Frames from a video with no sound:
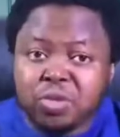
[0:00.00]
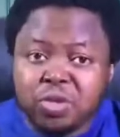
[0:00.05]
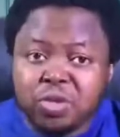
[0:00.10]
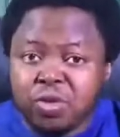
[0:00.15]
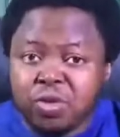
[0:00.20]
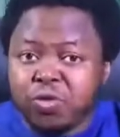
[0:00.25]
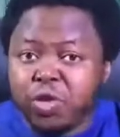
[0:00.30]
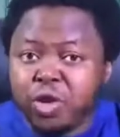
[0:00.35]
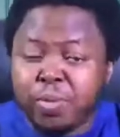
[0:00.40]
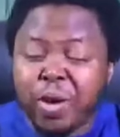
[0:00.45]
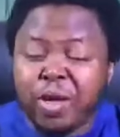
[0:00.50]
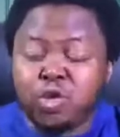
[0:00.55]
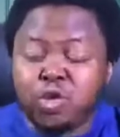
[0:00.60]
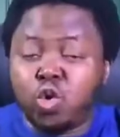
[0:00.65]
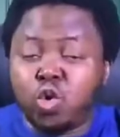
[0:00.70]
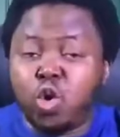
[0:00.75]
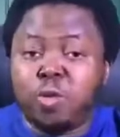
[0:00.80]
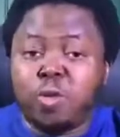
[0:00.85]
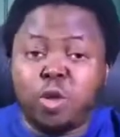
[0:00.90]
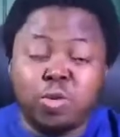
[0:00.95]
for the price to
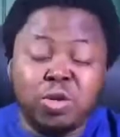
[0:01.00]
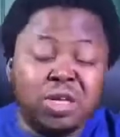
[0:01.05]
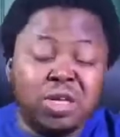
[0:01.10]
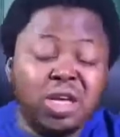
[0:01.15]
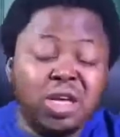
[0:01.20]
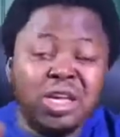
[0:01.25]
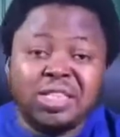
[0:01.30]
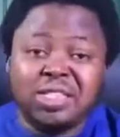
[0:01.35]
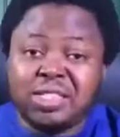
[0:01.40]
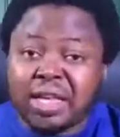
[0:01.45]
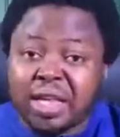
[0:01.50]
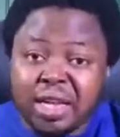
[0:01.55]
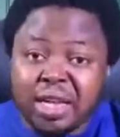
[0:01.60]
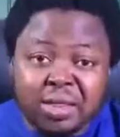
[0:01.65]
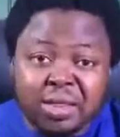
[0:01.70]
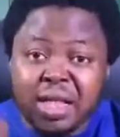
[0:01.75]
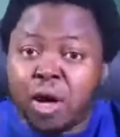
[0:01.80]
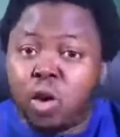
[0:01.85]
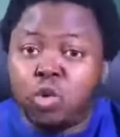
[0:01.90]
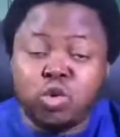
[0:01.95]
go up, they'll be selling
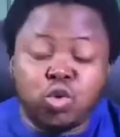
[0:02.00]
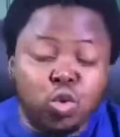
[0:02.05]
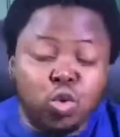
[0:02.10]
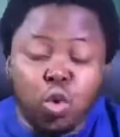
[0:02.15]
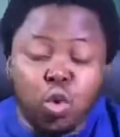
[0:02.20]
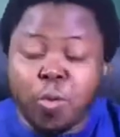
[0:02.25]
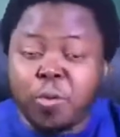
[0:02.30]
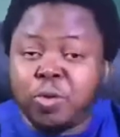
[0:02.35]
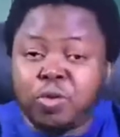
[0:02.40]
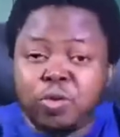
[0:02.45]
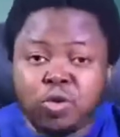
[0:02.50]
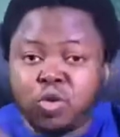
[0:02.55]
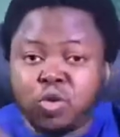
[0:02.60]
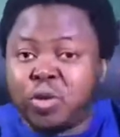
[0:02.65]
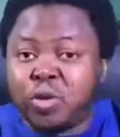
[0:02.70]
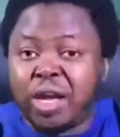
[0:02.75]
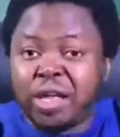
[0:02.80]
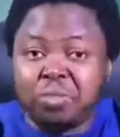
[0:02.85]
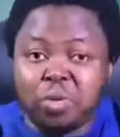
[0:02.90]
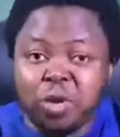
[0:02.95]
their own Open to
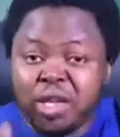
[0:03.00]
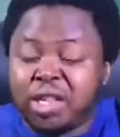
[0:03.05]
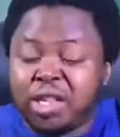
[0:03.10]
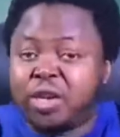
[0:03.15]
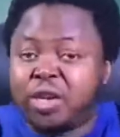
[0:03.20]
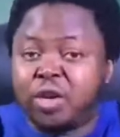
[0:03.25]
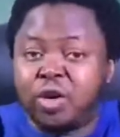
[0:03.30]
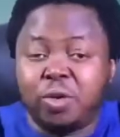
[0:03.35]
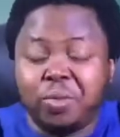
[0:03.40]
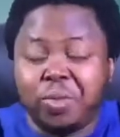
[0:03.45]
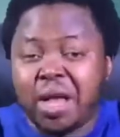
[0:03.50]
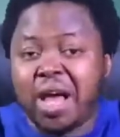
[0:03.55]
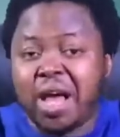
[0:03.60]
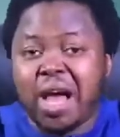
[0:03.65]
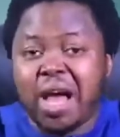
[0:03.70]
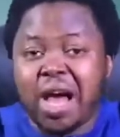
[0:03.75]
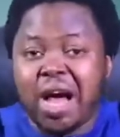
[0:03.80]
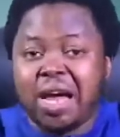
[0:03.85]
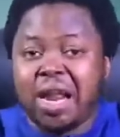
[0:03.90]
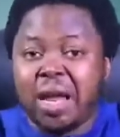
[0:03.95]
get more Ethereum,
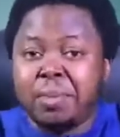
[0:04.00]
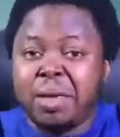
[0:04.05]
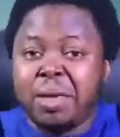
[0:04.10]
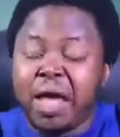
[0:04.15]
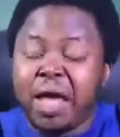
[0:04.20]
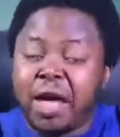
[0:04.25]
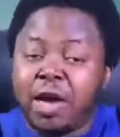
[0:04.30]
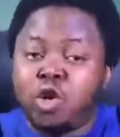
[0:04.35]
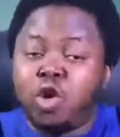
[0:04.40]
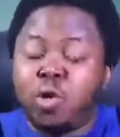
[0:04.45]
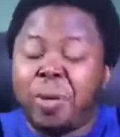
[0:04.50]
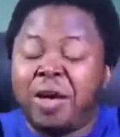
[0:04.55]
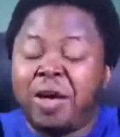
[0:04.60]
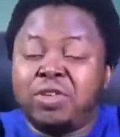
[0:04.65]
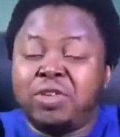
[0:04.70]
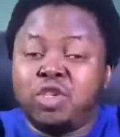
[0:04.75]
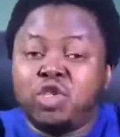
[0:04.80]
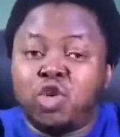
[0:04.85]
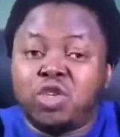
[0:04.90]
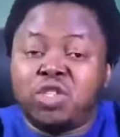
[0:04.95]
and I may end up
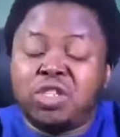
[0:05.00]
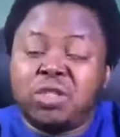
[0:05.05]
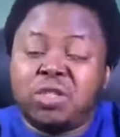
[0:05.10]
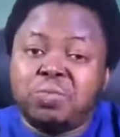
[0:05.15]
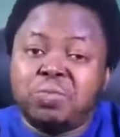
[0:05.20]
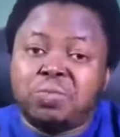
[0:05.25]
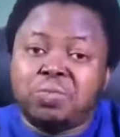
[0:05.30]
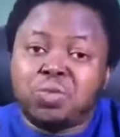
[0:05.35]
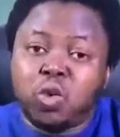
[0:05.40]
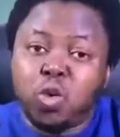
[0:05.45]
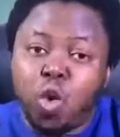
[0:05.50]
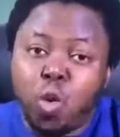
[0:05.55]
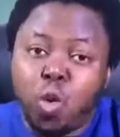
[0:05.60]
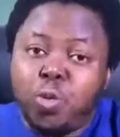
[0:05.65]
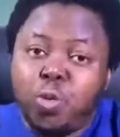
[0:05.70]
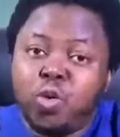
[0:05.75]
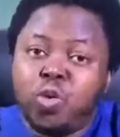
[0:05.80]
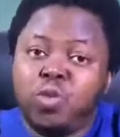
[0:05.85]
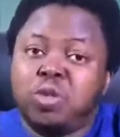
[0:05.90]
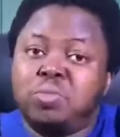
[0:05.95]
having just
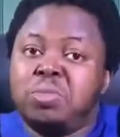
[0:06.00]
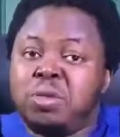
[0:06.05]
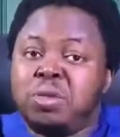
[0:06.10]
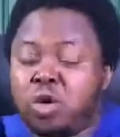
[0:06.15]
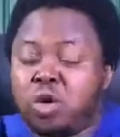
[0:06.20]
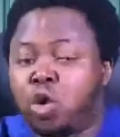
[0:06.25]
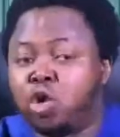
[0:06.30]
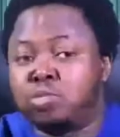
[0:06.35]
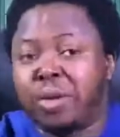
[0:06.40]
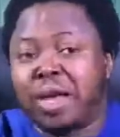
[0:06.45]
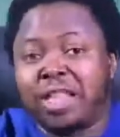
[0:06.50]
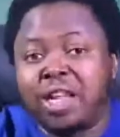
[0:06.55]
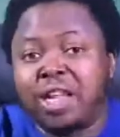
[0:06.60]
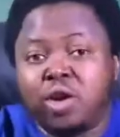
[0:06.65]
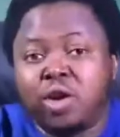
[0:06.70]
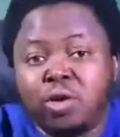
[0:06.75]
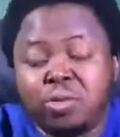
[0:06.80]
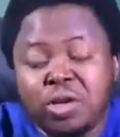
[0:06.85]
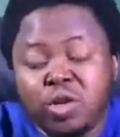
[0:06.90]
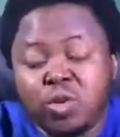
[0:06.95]
Open with me because my
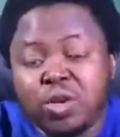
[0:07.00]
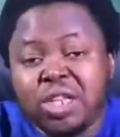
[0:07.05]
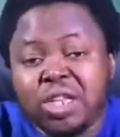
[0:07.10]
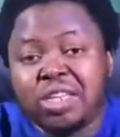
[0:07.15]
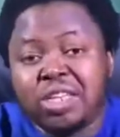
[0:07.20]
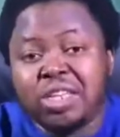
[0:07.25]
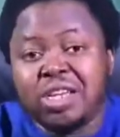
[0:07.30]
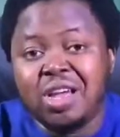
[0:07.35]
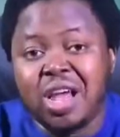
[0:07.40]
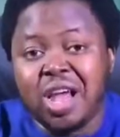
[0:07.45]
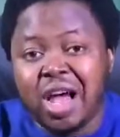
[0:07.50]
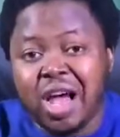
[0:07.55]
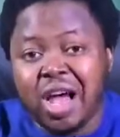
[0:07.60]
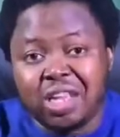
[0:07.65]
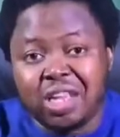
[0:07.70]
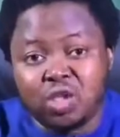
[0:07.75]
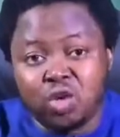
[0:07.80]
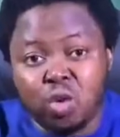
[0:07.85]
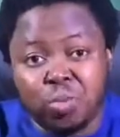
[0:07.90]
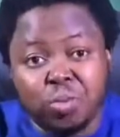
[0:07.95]
Ethereum liquidity
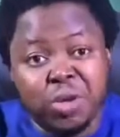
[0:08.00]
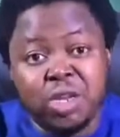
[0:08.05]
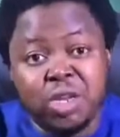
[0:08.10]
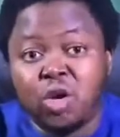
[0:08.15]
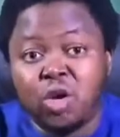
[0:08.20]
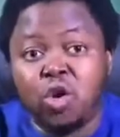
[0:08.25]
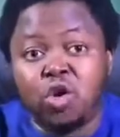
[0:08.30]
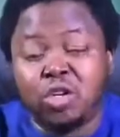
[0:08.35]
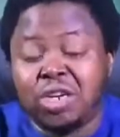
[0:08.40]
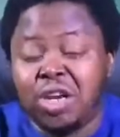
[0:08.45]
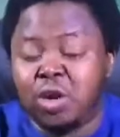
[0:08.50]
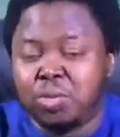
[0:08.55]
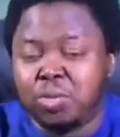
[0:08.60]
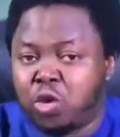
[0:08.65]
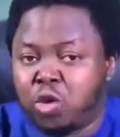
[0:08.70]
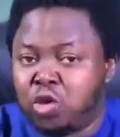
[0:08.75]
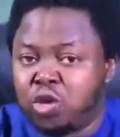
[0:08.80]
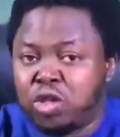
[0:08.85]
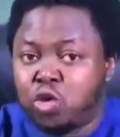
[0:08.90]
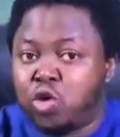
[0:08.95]
has completely gone down
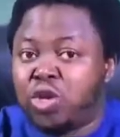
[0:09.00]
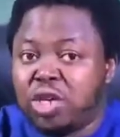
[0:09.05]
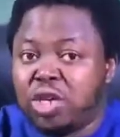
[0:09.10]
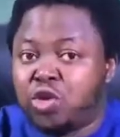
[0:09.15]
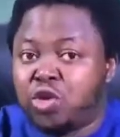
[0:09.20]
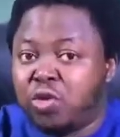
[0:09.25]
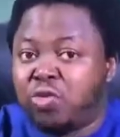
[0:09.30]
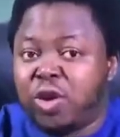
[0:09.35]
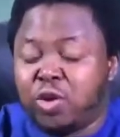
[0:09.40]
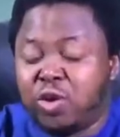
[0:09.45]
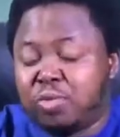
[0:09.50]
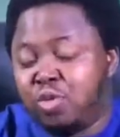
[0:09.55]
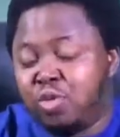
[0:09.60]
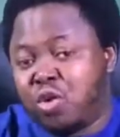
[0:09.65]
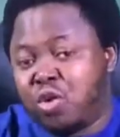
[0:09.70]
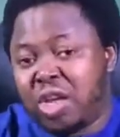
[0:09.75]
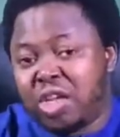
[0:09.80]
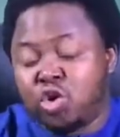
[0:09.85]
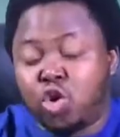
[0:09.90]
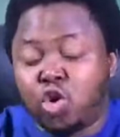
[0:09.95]
because the token is not valuable,
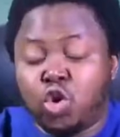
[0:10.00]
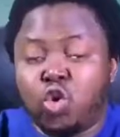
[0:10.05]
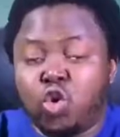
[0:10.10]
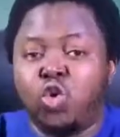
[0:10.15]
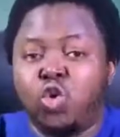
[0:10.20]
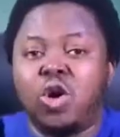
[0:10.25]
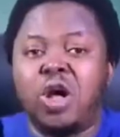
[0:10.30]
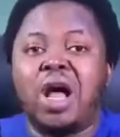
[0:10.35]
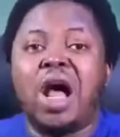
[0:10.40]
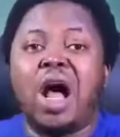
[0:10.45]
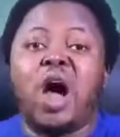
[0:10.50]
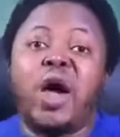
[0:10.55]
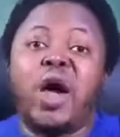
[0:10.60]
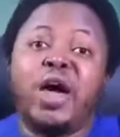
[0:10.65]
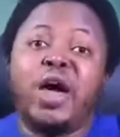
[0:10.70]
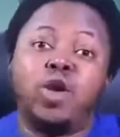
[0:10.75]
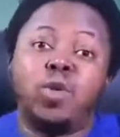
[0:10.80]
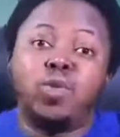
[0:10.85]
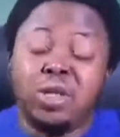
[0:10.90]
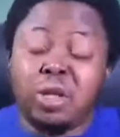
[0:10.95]
it has gone low. I'll
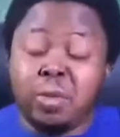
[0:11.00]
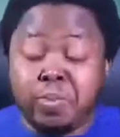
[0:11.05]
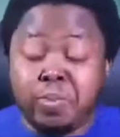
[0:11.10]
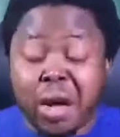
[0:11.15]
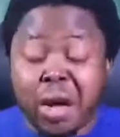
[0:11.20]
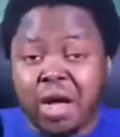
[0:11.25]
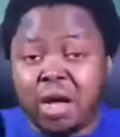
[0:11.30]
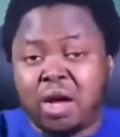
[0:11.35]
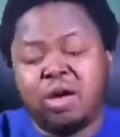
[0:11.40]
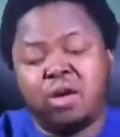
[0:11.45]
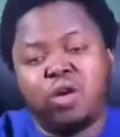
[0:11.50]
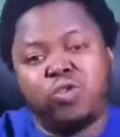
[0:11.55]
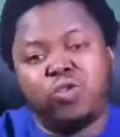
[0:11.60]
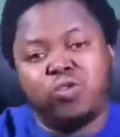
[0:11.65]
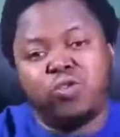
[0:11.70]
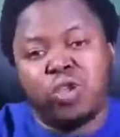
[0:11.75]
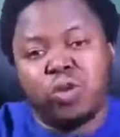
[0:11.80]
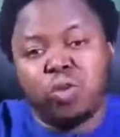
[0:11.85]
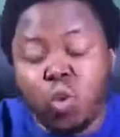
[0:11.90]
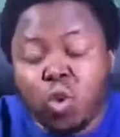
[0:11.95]
end up with a bag of
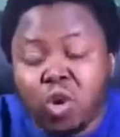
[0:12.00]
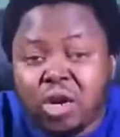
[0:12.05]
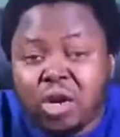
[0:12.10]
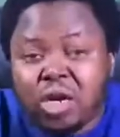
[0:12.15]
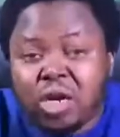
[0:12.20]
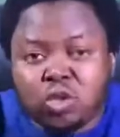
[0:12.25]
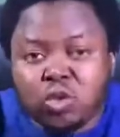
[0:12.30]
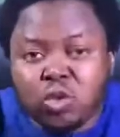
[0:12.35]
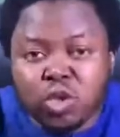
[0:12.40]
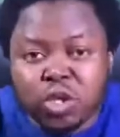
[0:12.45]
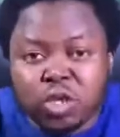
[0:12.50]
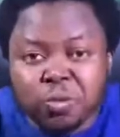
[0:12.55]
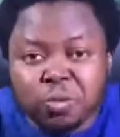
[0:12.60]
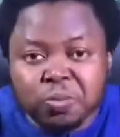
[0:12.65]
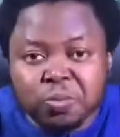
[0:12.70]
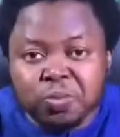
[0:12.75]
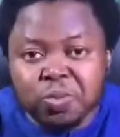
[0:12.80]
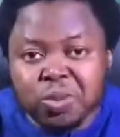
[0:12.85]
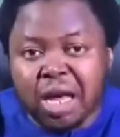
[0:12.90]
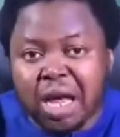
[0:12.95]
a worthless token
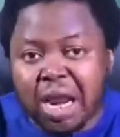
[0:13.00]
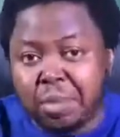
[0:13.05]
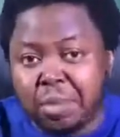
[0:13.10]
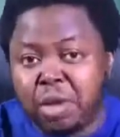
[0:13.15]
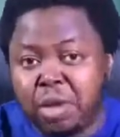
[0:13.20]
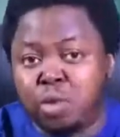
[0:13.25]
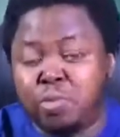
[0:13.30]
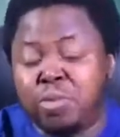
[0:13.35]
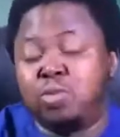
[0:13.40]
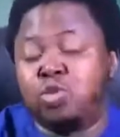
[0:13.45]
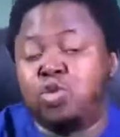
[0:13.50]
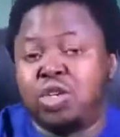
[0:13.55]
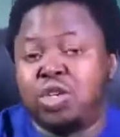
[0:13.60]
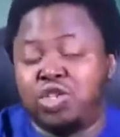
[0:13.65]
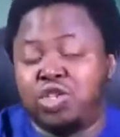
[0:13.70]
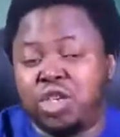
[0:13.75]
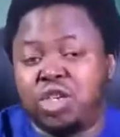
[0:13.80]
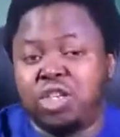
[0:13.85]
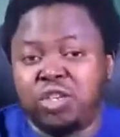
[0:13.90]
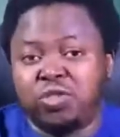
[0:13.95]
and I may not be able to
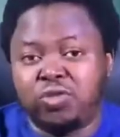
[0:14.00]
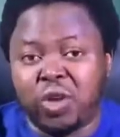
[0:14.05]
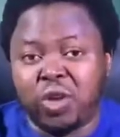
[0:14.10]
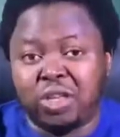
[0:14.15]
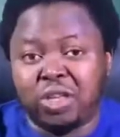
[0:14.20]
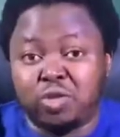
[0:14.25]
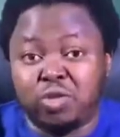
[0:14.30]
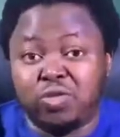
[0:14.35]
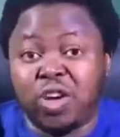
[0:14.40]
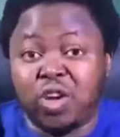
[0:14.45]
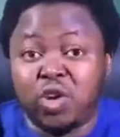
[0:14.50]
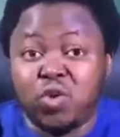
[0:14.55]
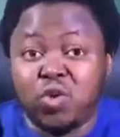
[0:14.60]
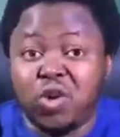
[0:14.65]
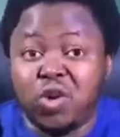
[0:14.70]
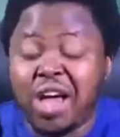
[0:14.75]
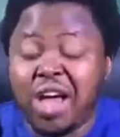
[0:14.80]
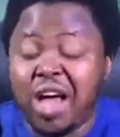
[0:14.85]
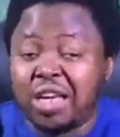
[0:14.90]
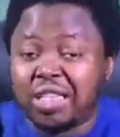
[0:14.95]
exchange it for as much value
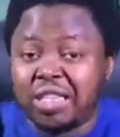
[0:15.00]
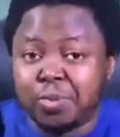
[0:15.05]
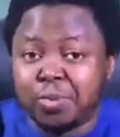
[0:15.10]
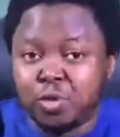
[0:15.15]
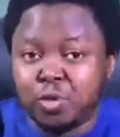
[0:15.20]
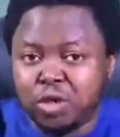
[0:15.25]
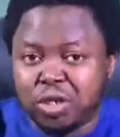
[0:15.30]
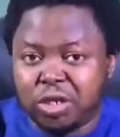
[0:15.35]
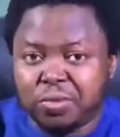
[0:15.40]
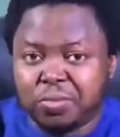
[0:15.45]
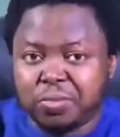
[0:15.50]
as I put in.